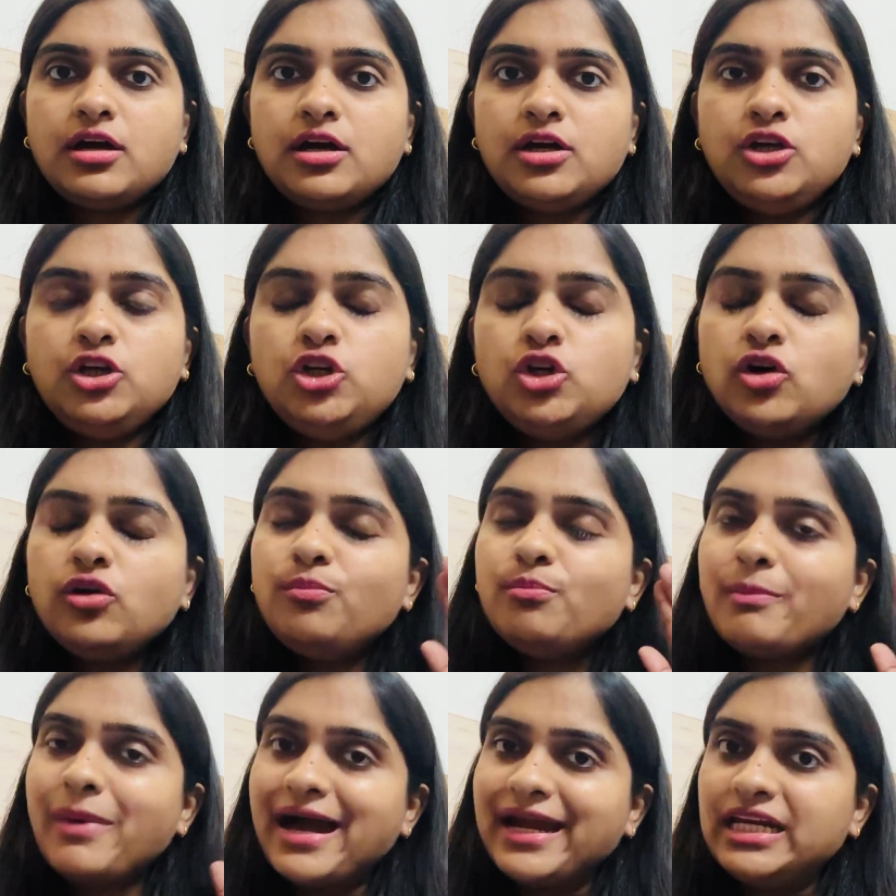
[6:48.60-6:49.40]
your
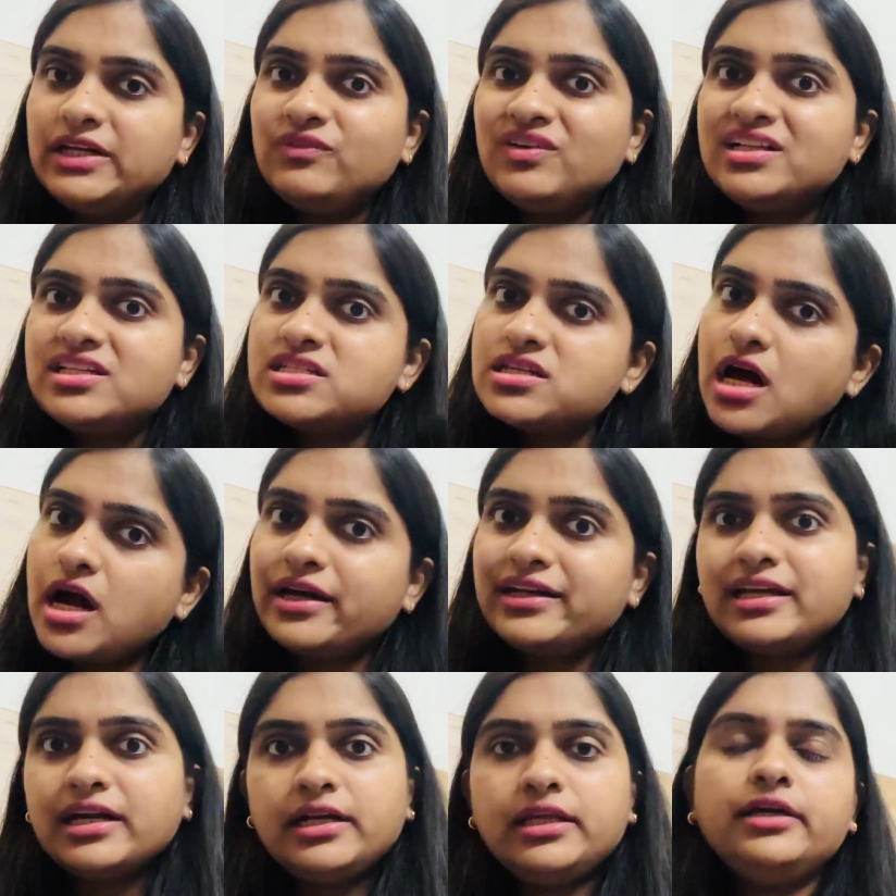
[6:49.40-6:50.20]
mind will start
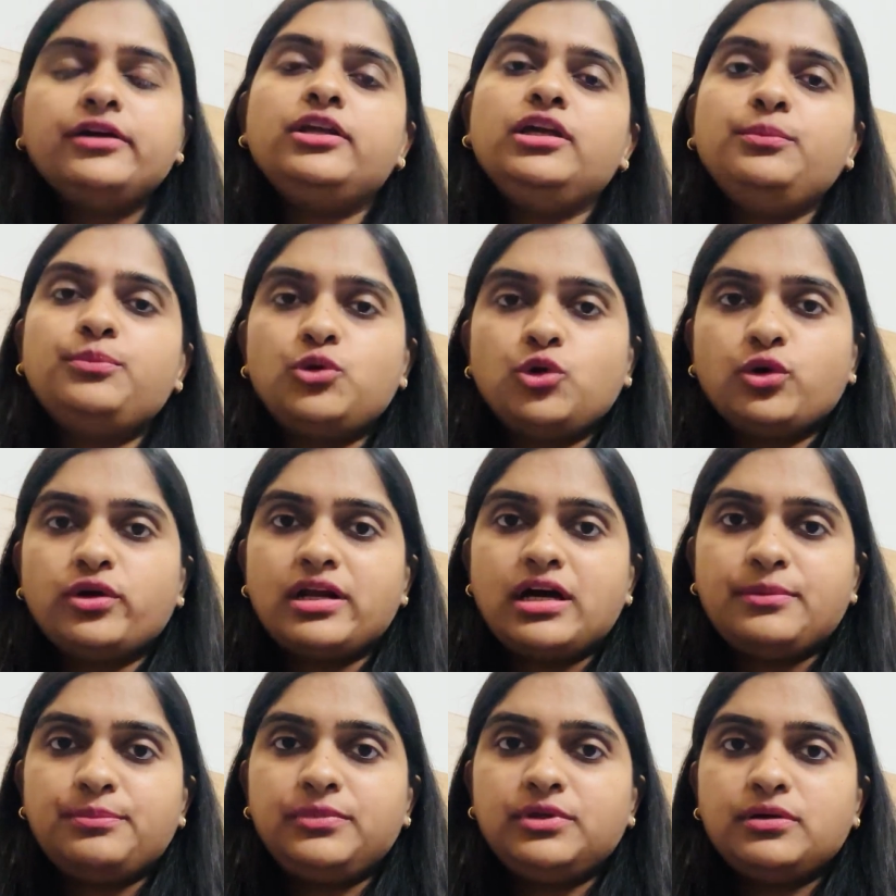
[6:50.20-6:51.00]
getting
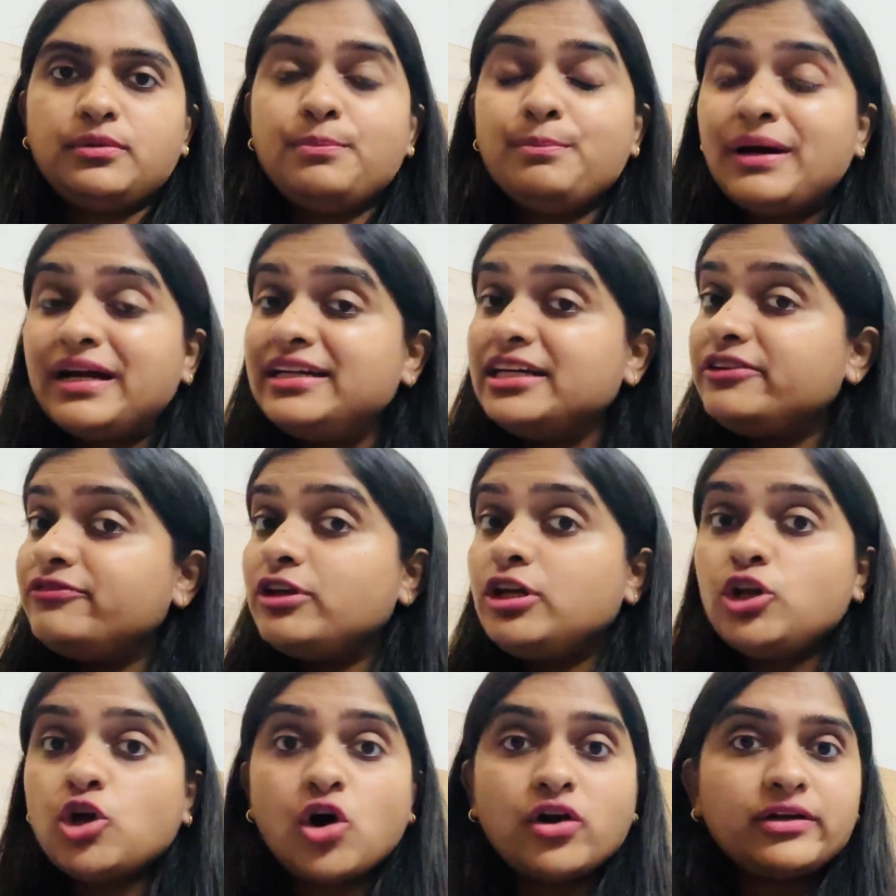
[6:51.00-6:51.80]
reprogrammed, but it
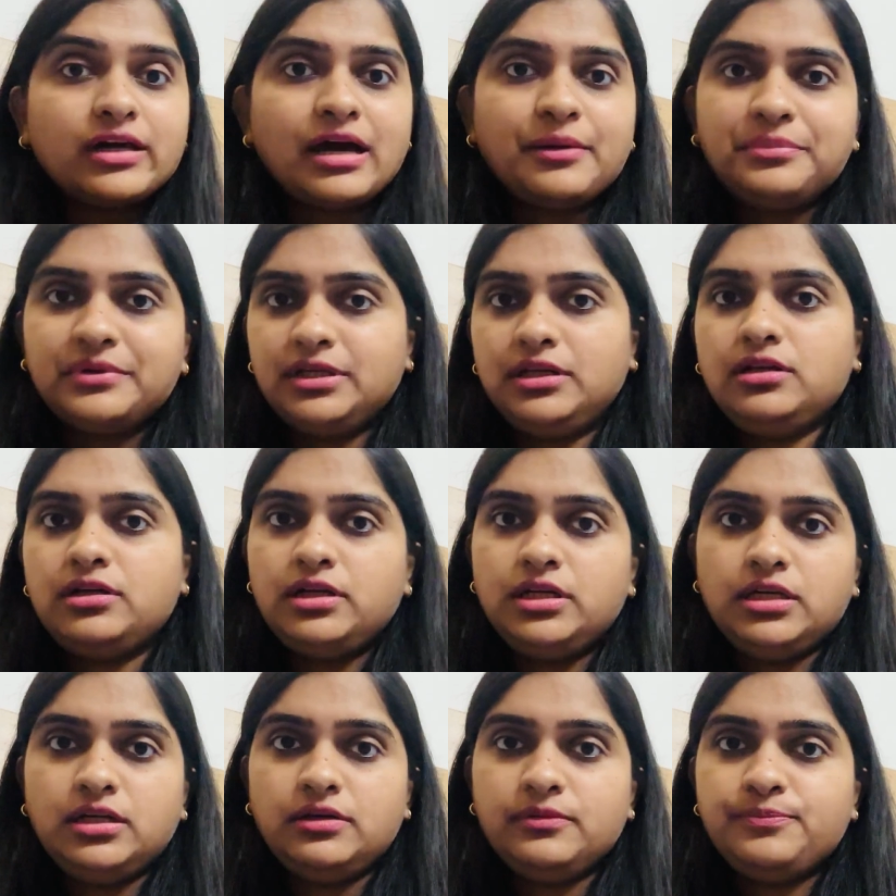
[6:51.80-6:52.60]
will not happen in a
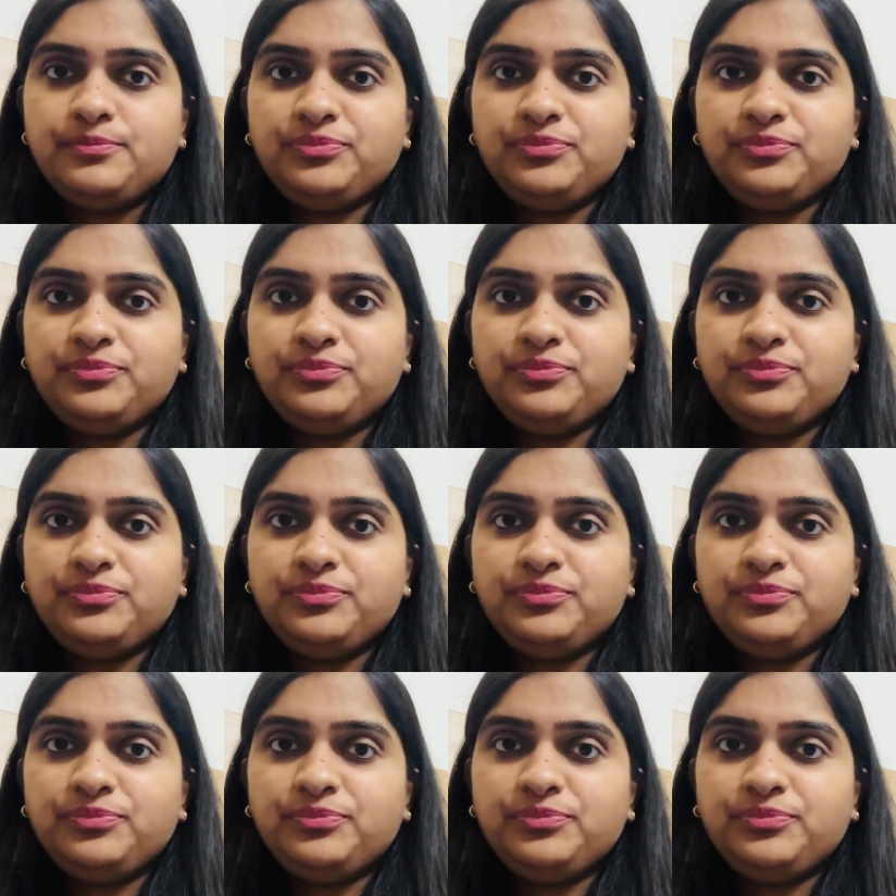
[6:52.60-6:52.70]
day.